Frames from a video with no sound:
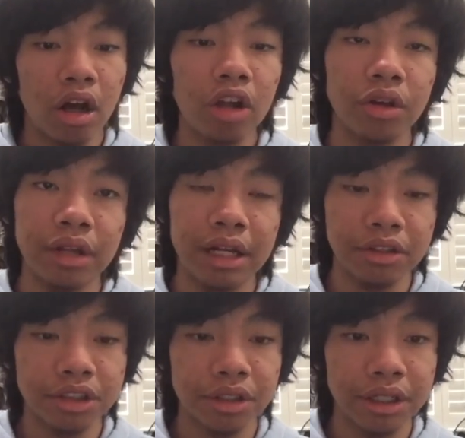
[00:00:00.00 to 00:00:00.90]
Although they
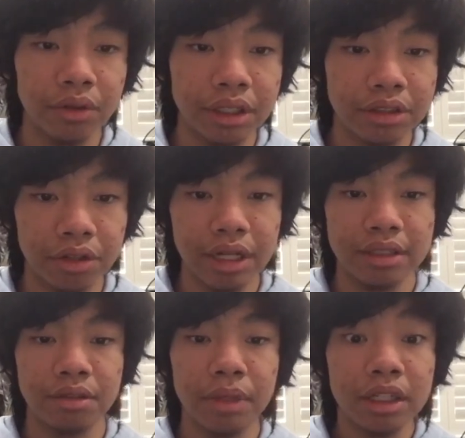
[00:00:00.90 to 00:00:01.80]
usually only
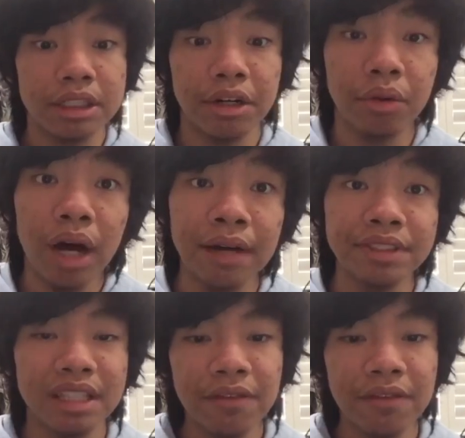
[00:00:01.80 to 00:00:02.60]
donate to military wives,